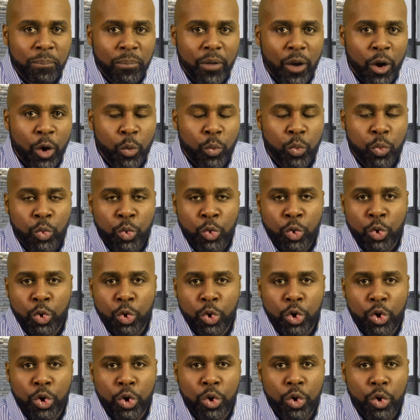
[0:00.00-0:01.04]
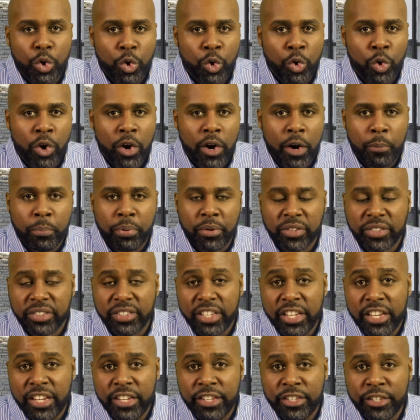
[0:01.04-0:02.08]
a rule or a
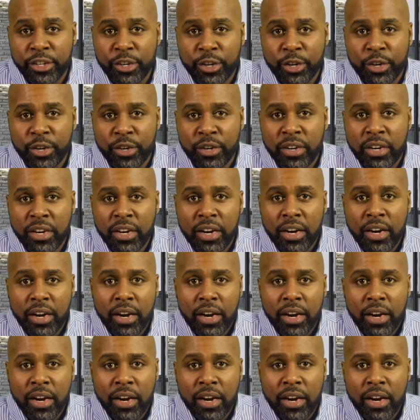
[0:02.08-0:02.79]
procedure